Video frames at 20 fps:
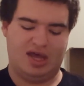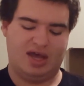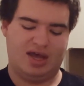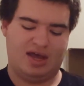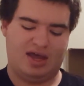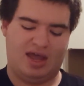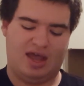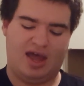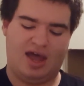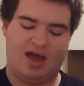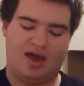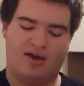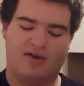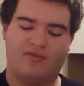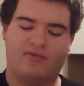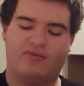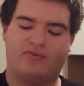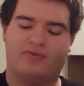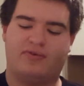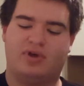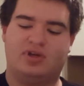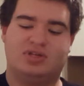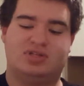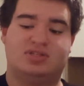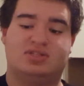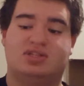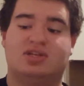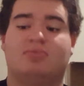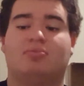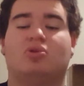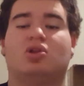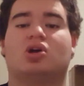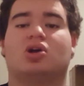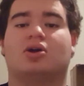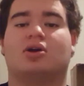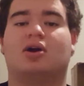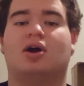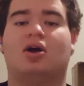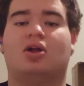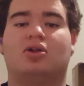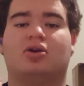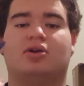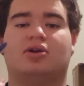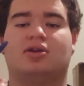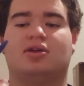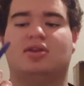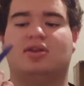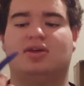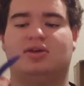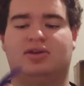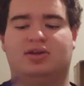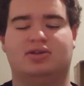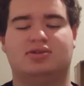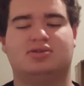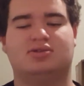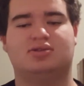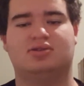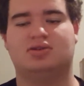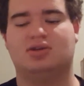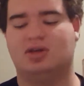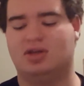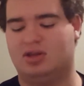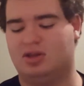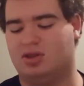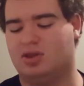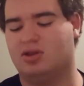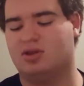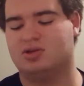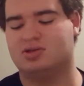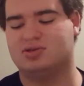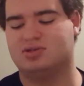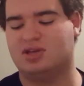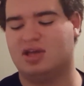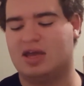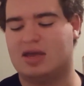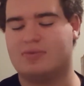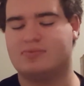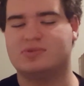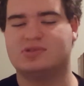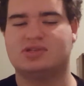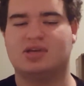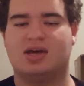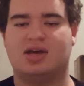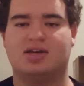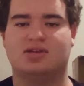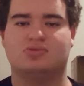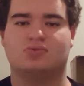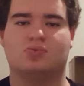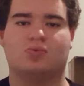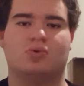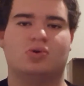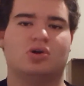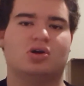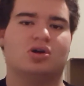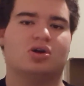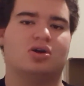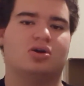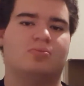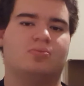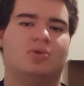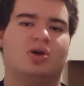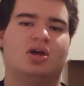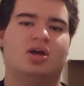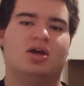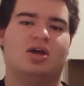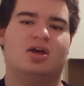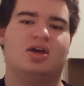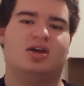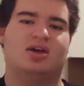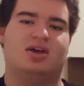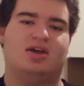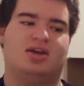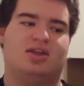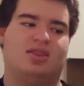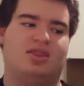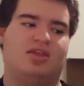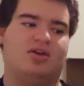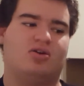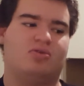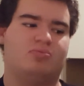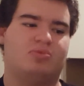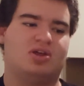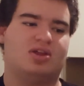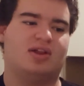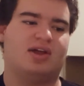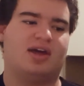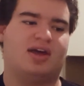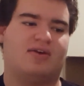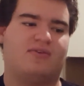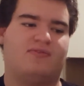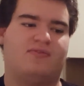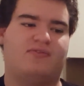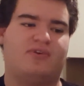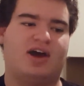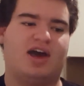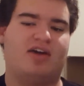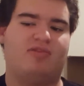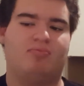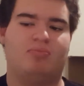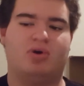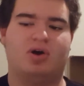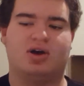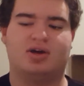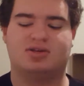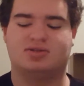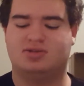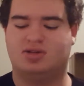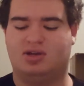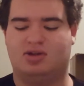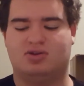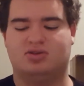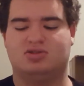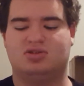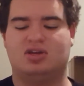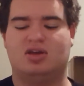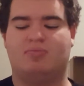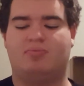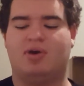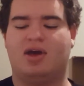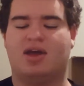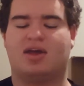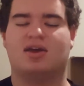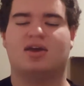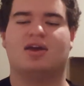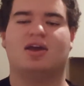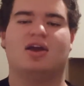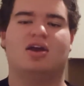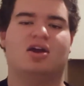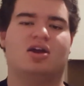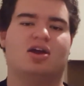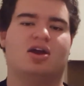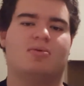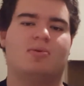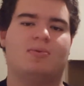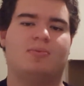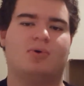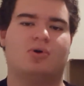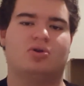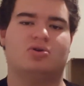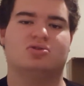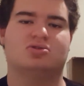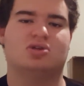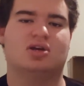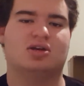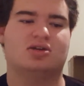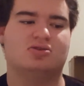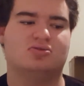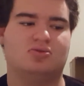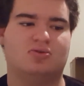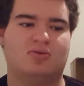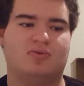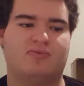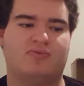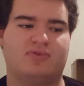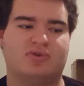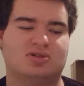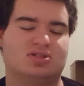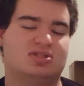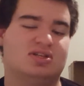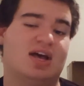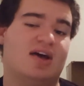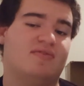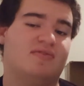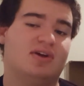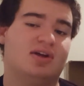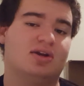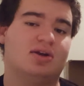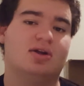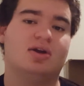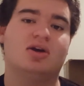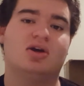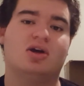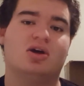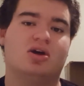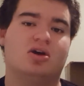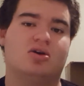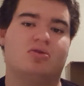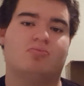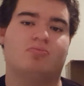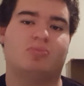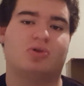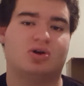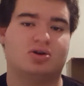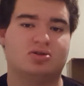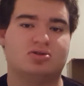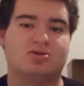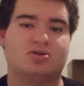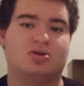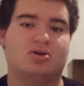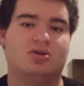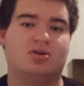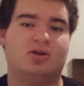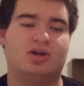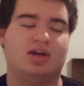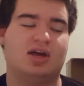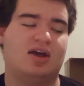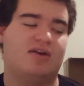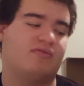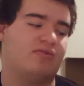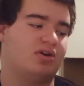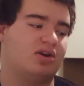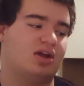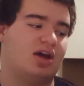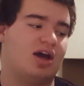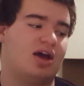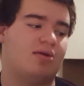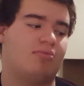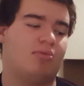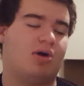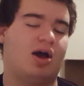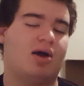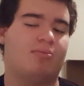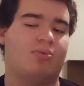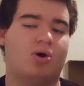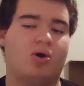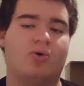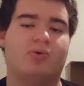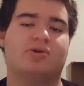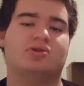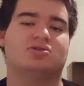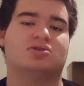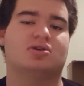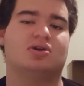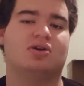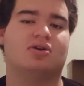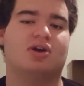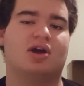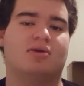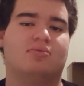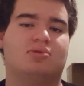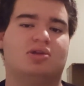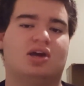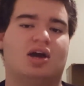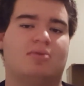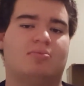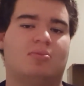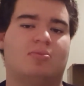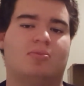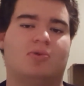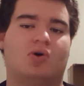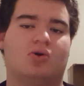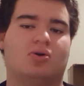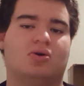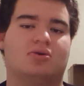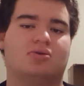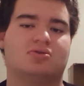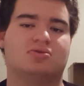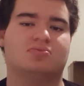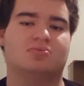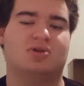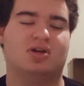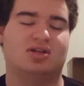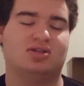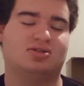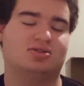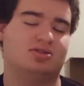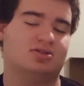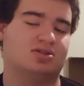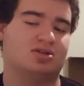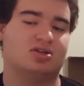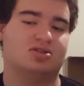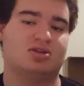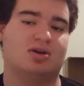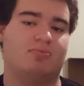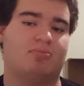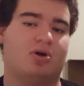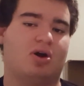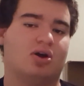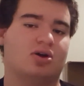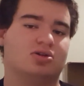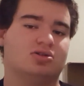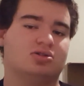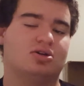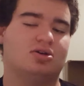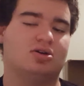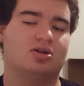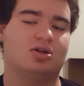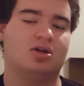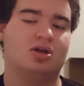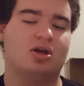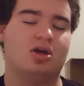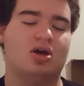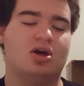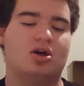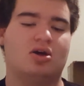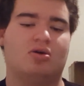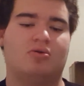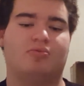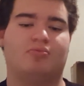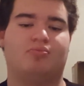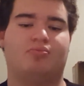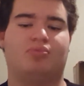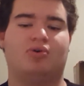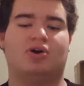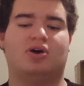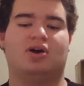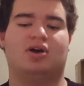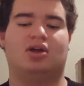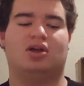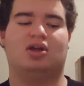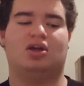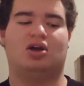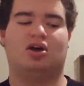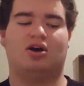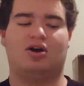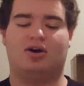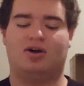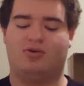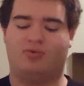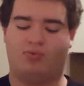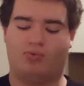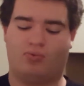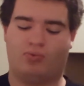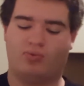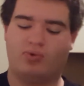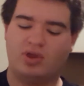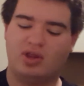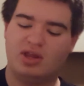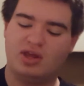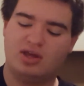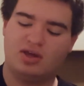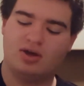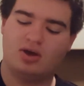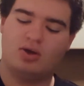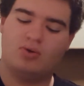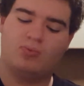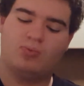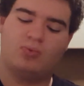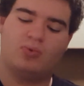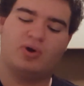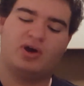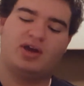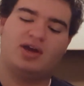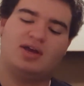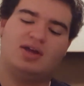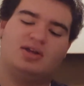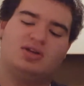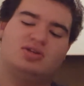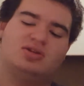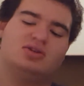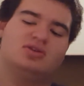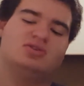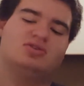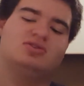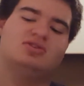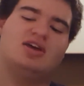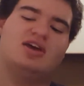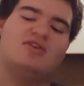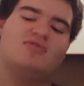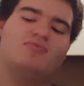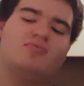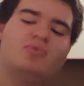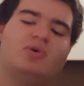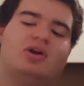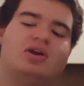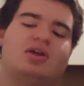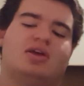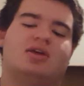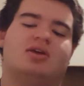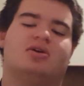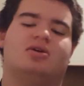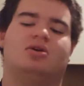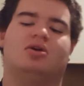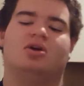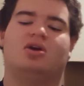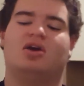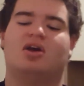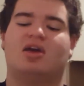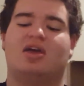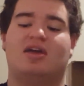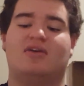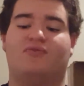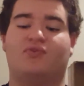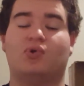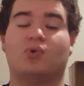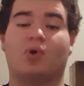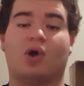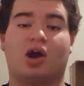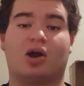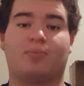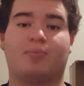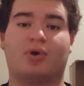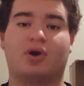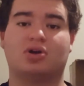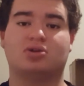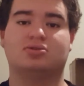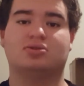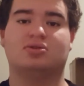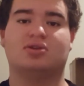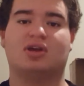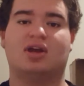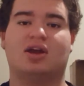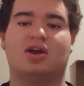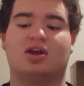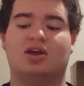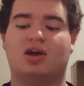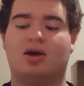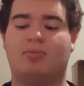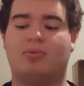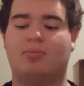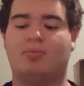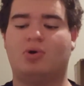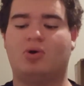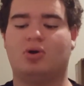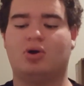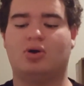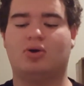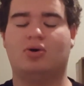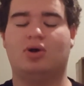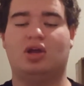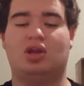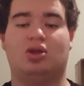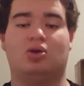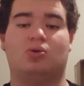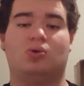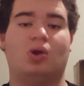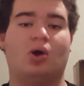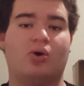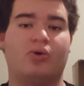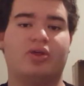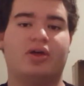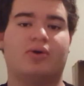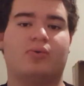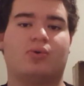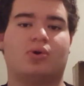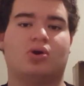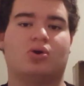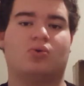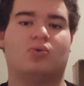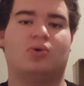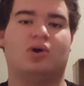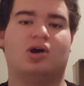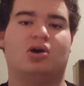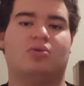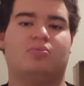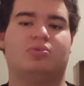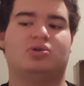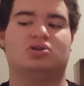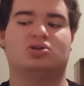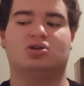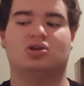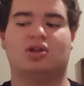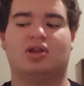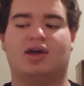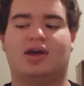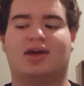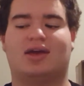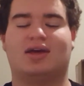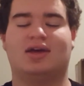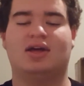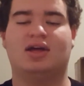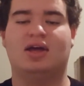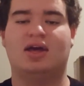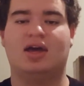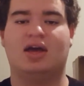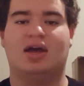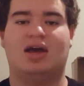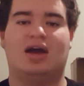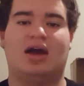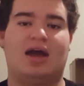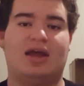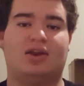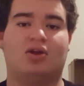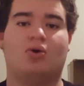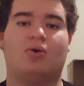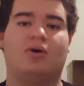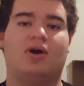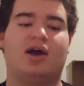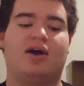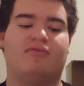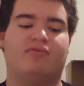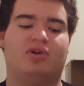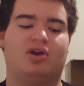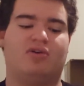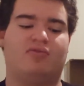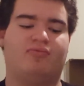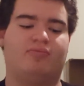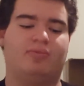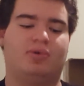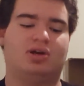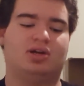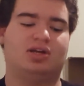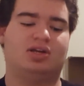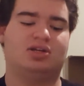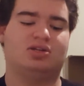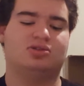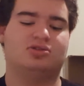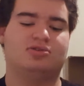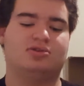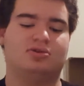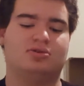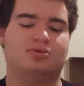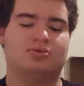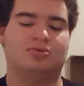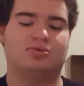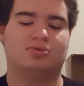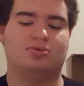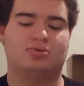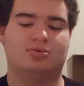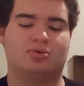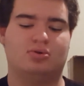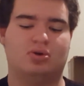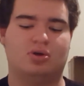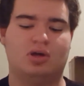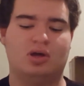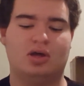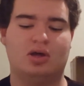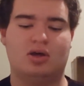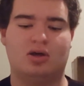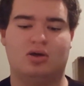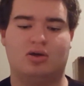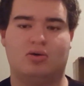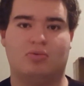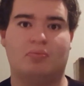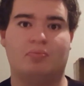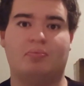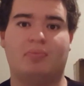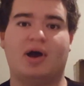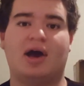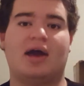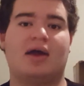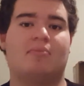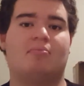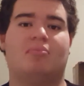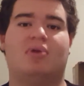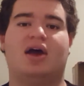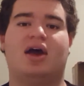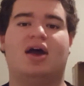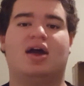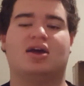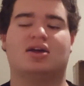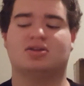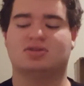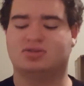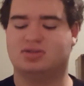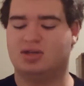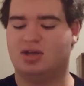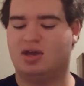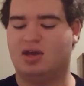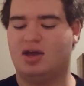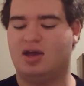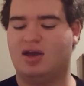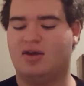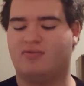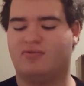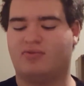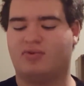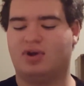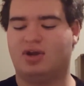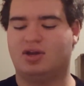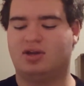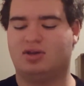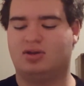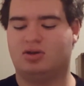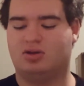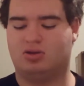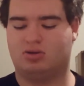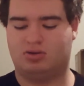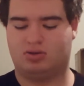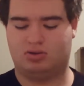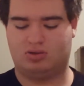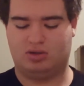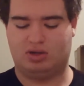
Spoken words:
that have a similar color to this and the same size worm, and they'll be like $5, and you'll see a pack of Gary Yamamoto's next to it for $7. Personally, every time I'm always going to grab the Yamamoto's, but that's just because partial. But a really good way to save money, if you are partial to Gary Yamamoto and you know they work well, but you're like, I don't have enough money to buy bags every